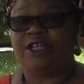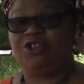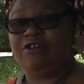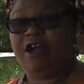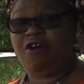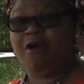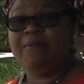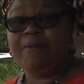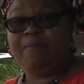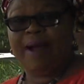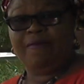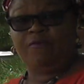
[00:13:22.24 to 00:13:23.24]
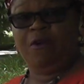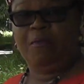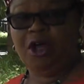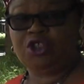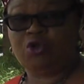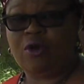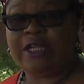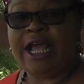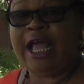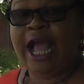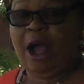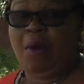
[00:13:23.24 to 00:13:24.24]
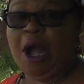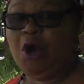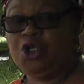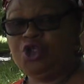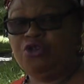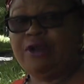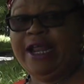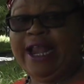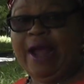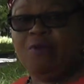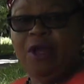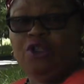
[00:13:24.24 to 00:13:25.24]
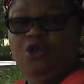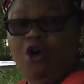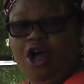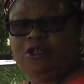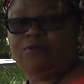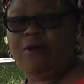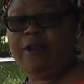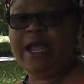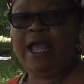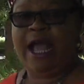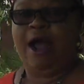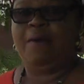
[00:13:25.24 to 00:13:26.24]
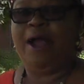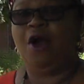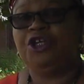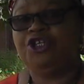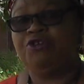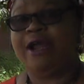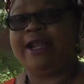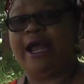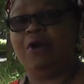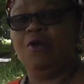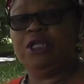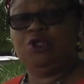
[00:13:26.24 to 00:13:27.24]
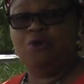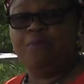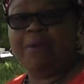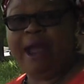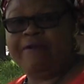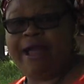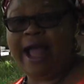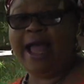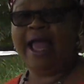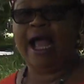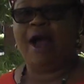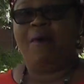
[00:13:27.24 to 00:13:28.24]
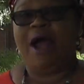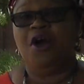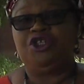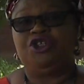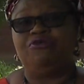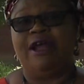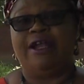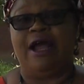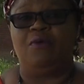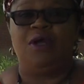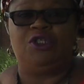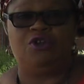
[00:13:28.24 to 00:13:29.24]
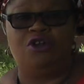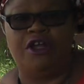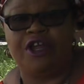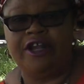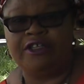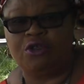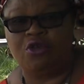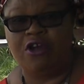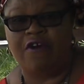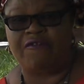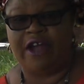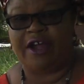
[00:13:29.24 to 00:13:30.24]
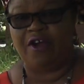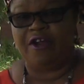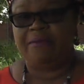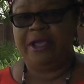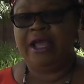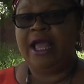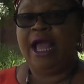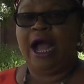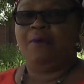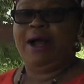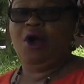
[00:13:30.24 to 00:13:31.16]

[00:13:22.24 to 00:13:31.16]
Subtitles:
children coming back from Oxford, our own children that went to Oxford, our own children that went to Imperial, our own children that went to London School of Economy, our